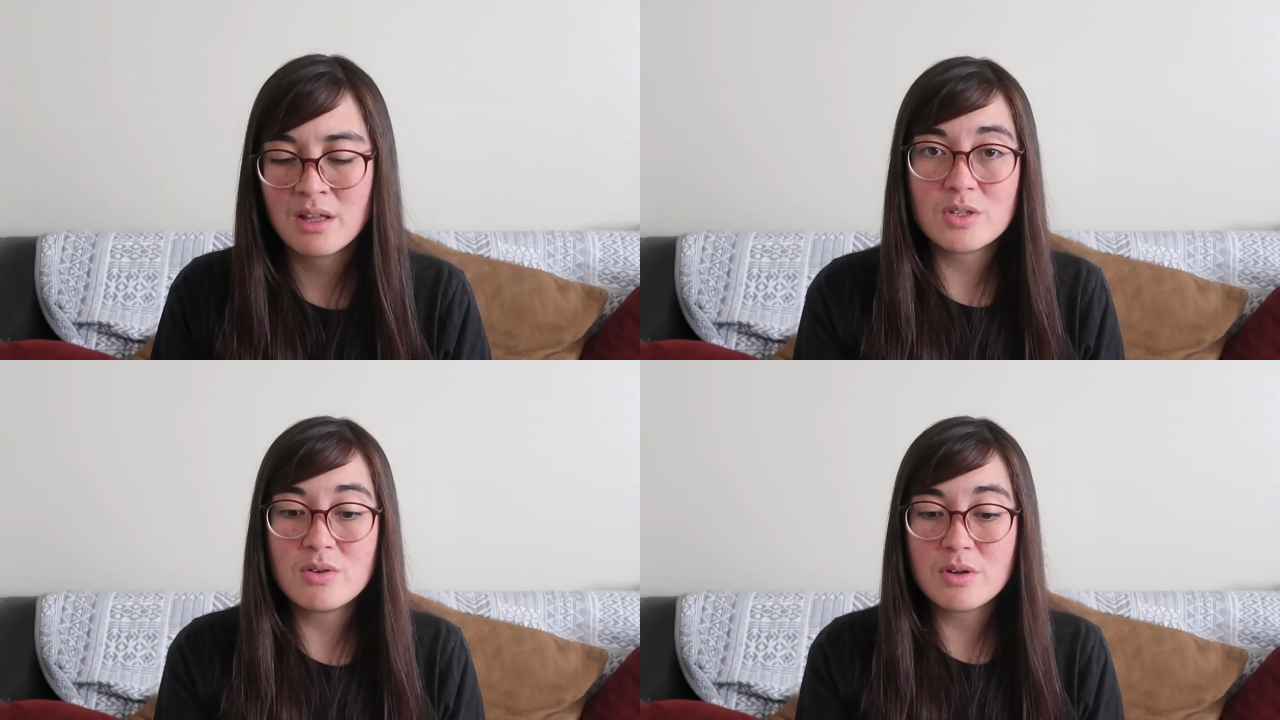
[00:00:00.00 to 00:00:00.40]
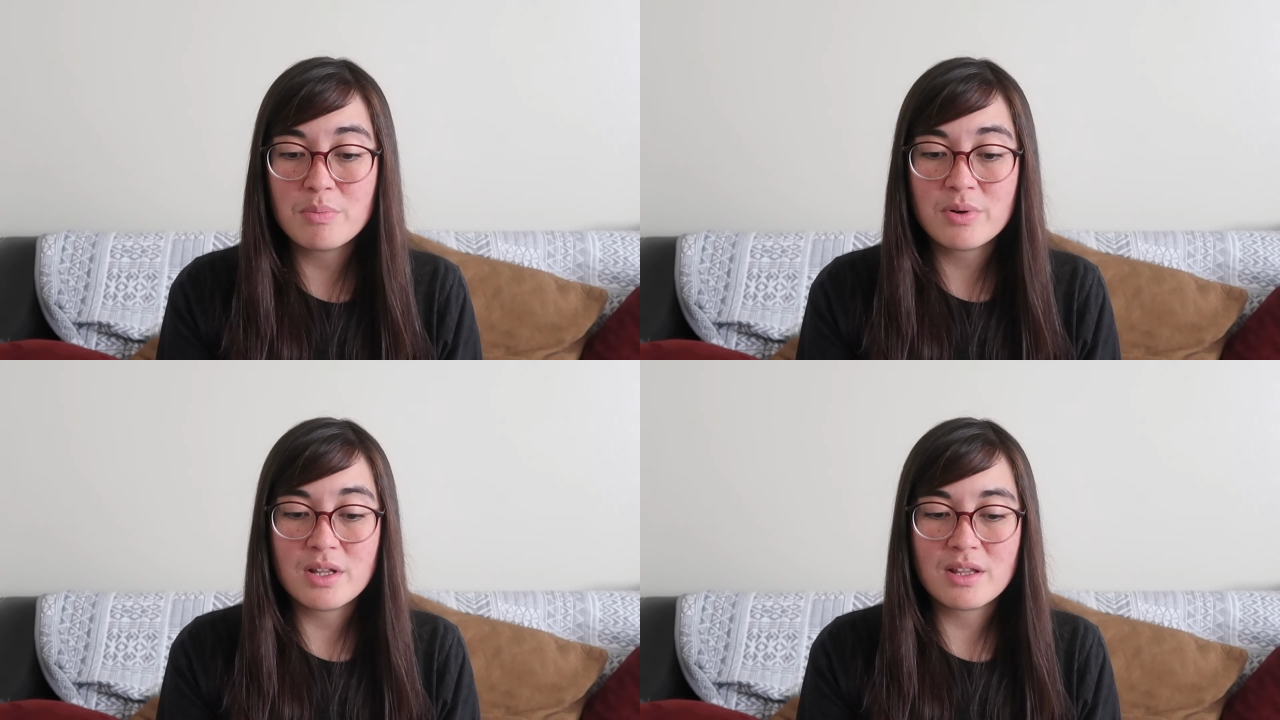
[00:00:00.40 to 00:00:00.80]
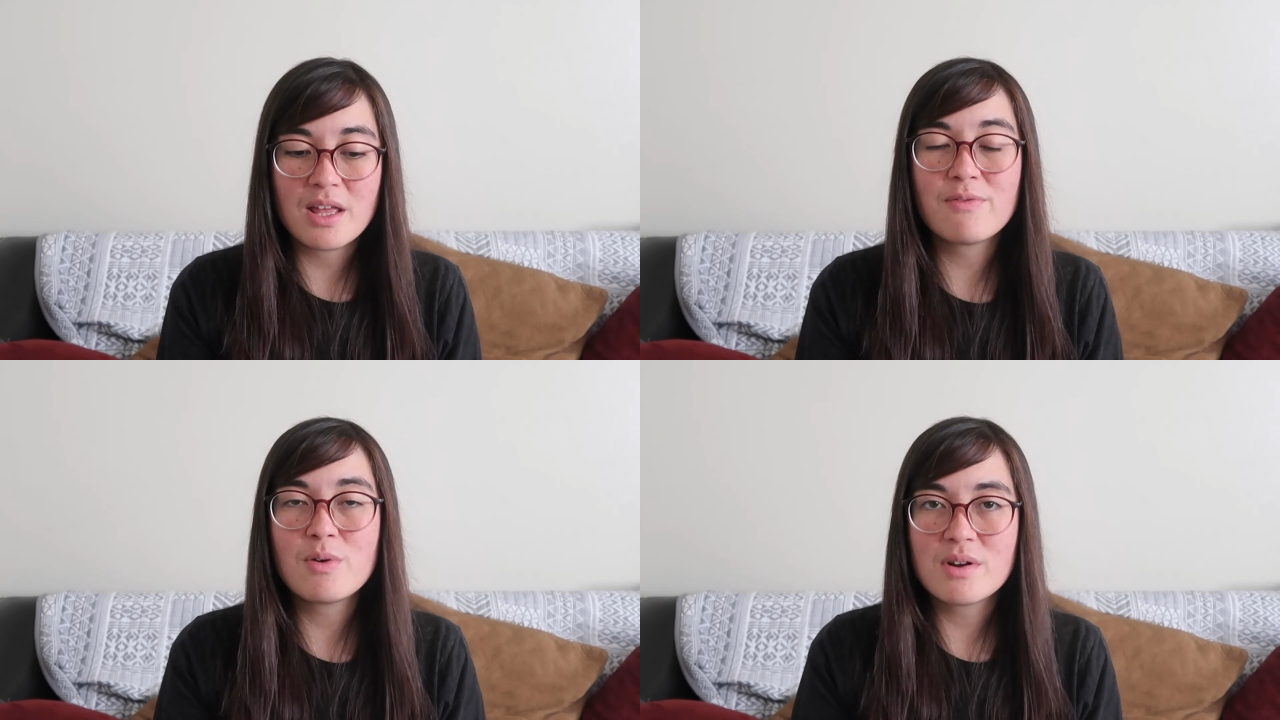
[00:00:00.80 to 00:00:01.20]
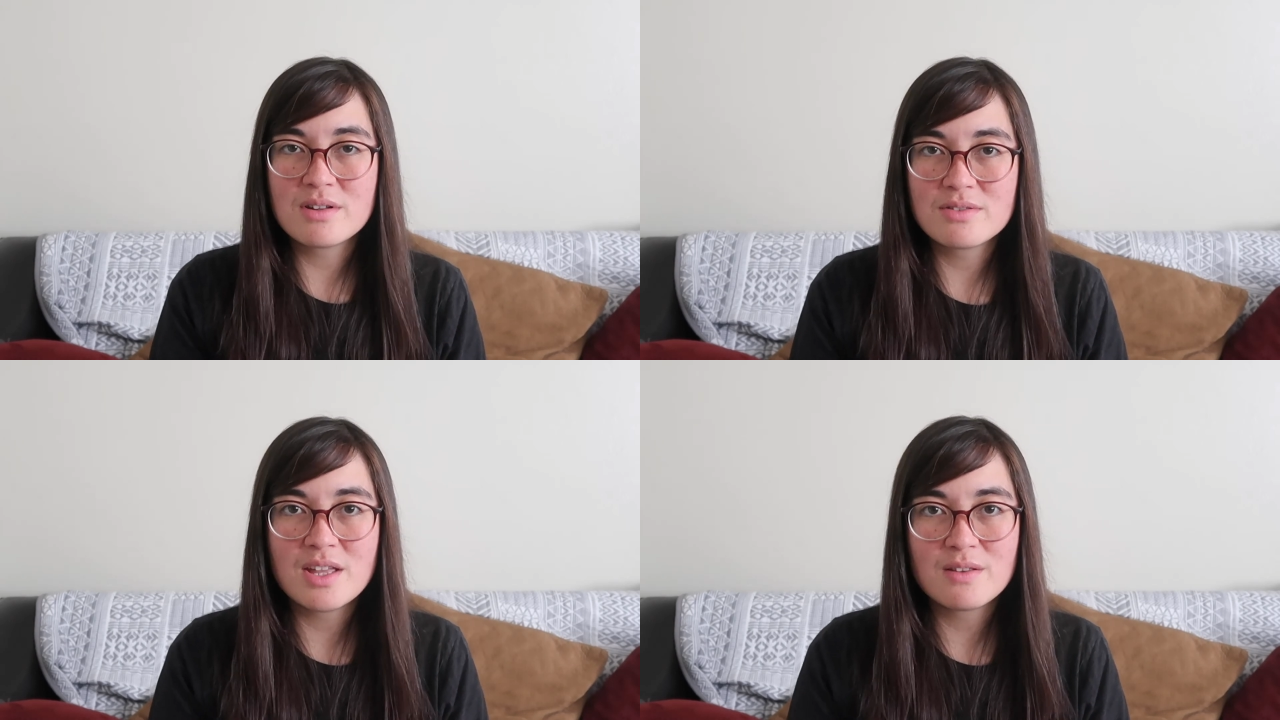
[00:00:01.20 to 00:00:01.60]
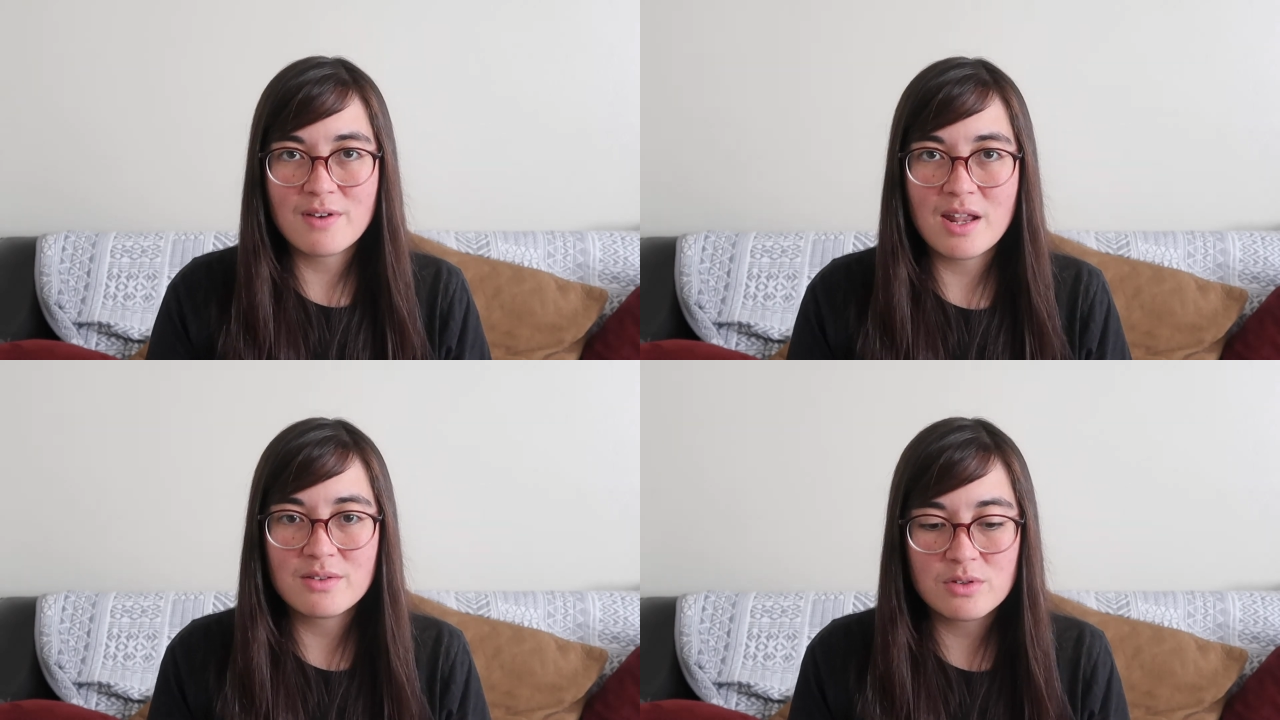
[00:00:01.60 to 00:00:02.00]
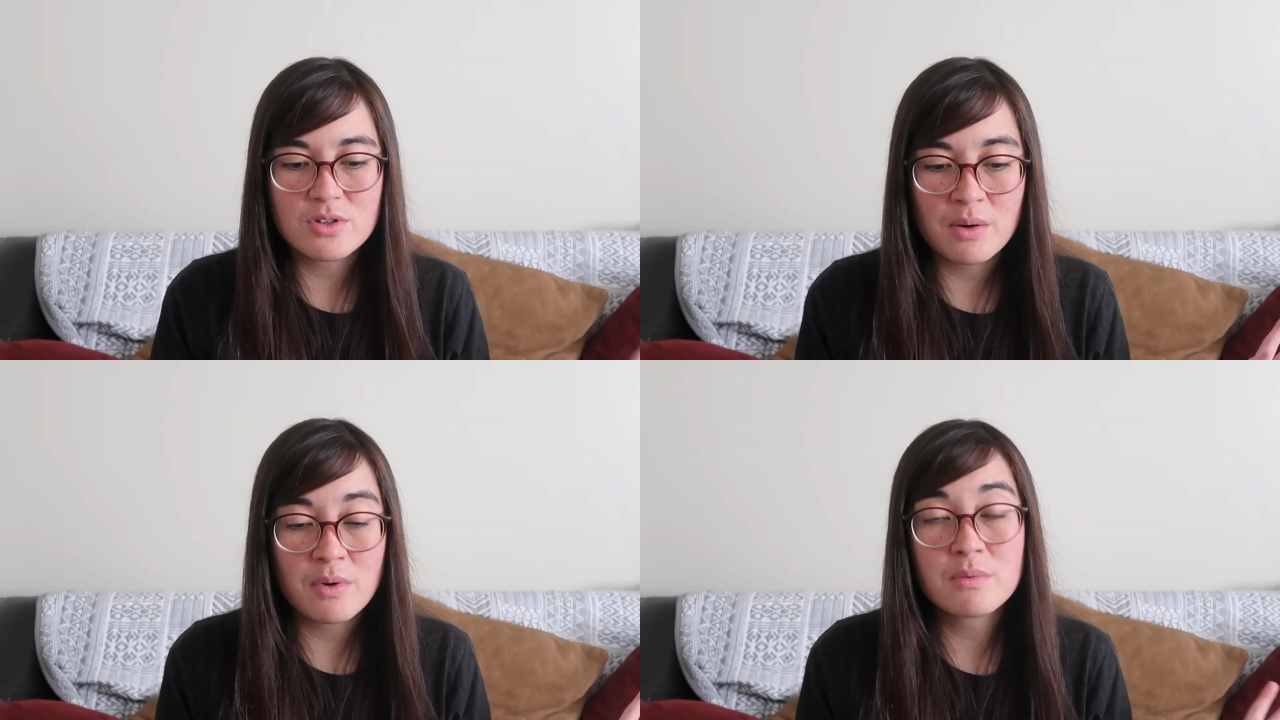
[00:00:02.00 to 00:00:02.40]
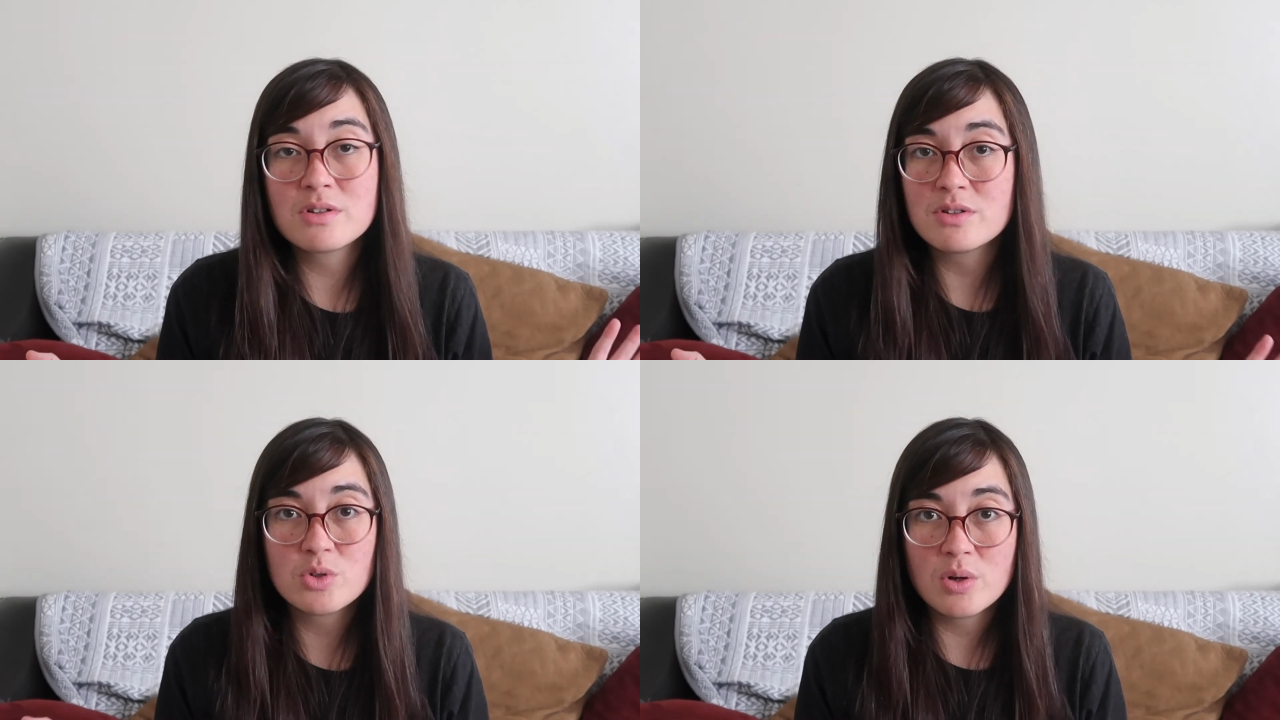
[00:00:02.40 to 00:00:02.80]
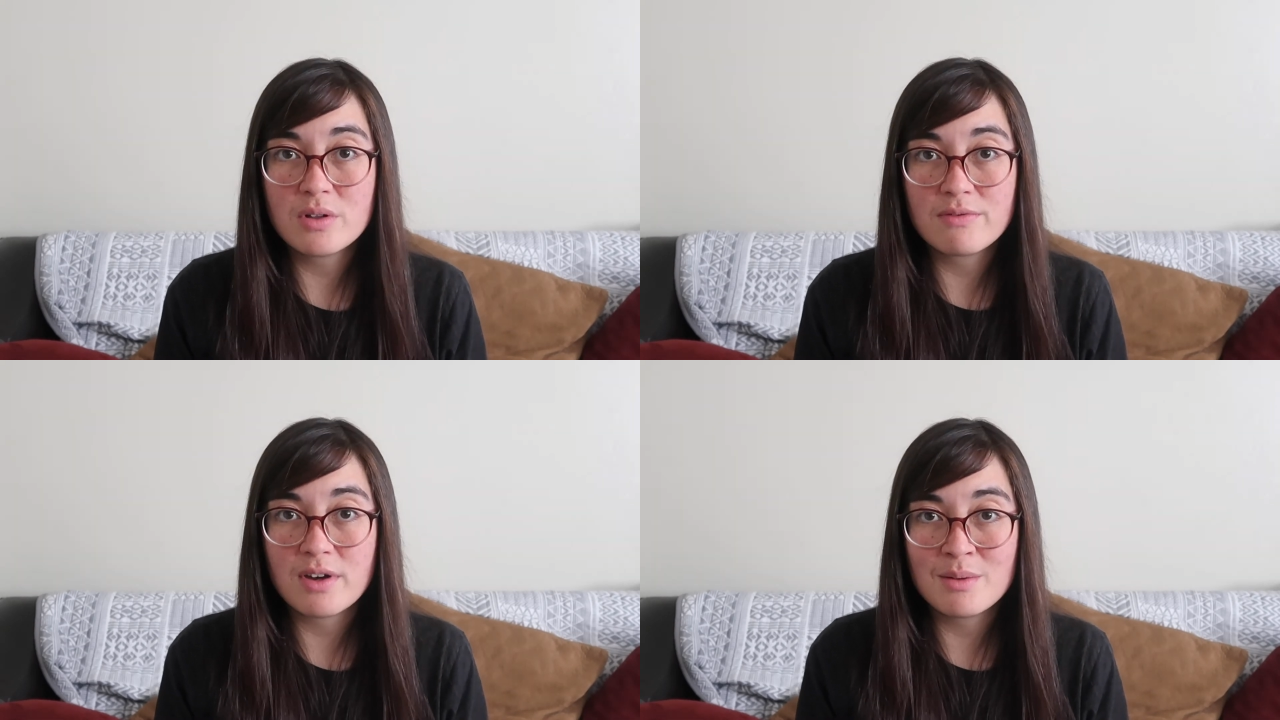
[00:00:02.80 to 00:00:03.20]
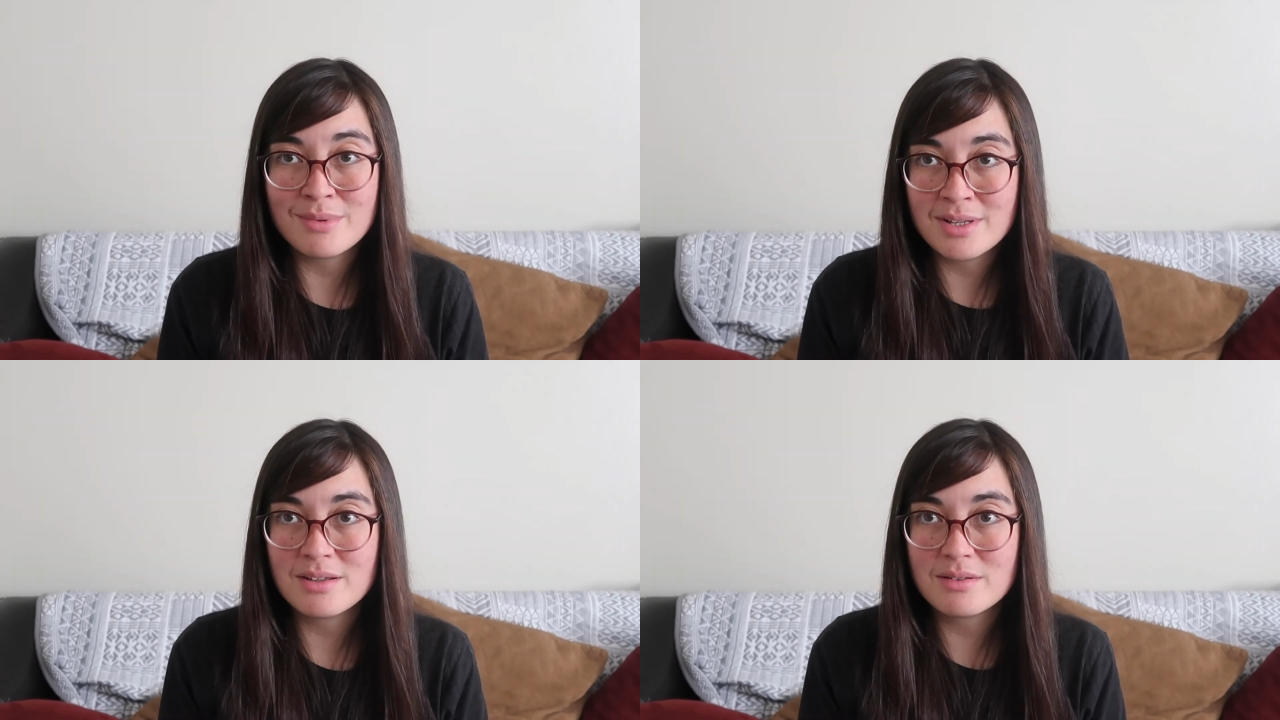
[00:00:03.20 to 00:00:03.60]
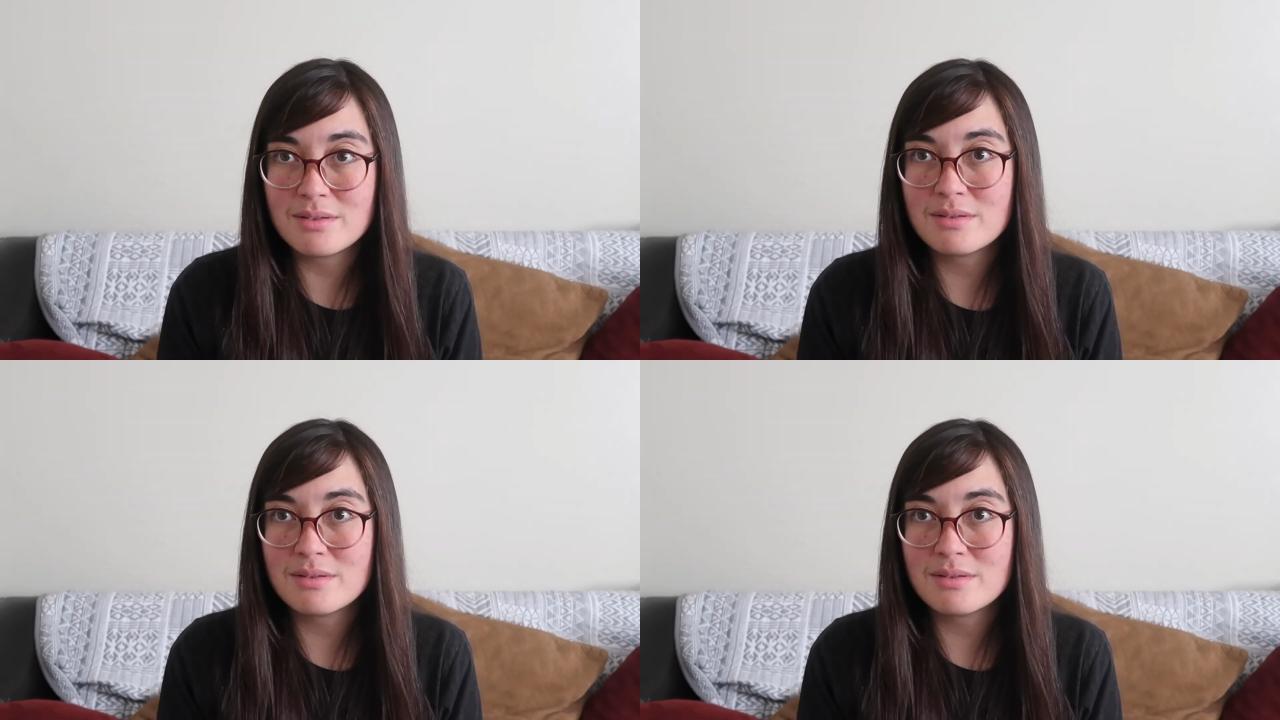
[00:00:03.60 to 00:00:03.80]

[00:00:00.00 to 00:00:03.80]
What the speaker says: You can put, if you want to stay in the fantasy genre, which is totally fine because